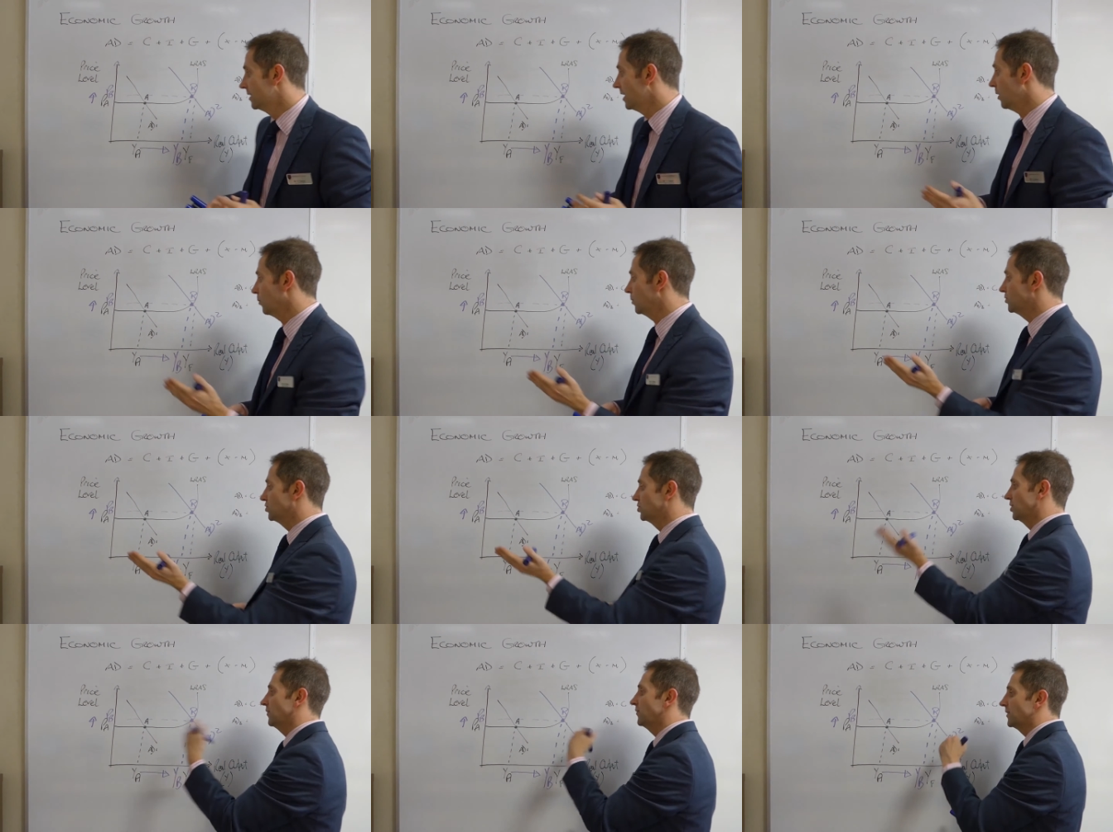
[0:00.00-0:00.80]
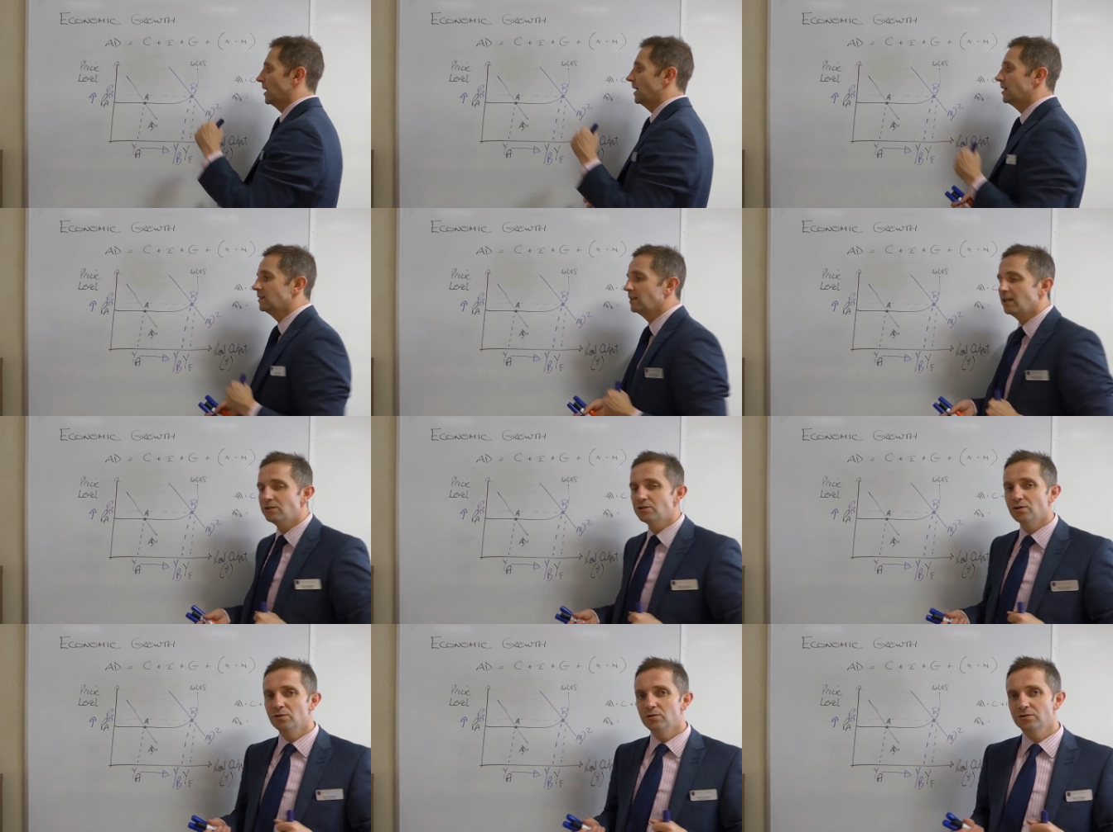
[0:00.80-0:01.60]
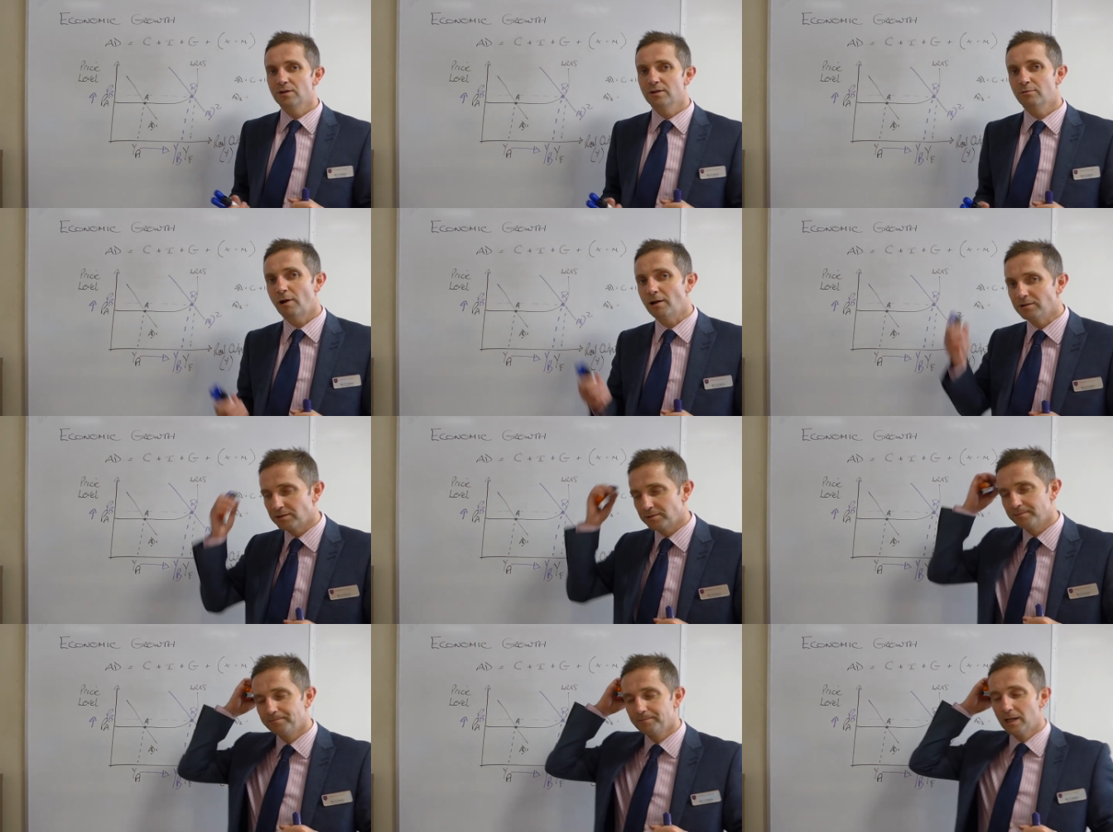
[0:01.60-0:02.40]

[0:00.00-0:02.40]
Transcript: that would shift AD2 to the right.